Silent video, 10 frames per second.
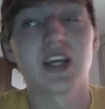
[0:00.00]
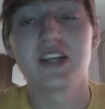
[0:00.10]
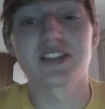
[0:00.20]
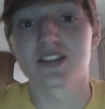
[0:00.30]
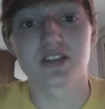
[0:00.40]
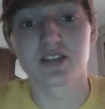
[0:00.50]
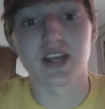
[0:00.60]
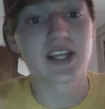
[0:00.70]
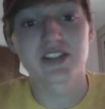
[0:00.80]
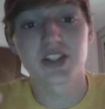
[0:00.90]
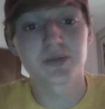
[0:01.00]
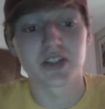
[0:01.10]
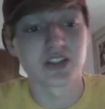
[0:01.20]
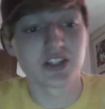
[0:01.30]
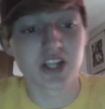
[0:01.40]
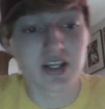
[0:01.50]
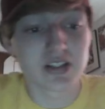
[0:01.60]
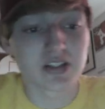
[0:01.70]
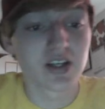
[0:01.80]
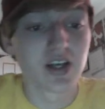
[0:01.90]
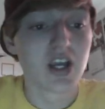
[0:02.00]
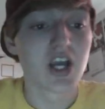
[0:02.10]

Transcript: this is any subject to change.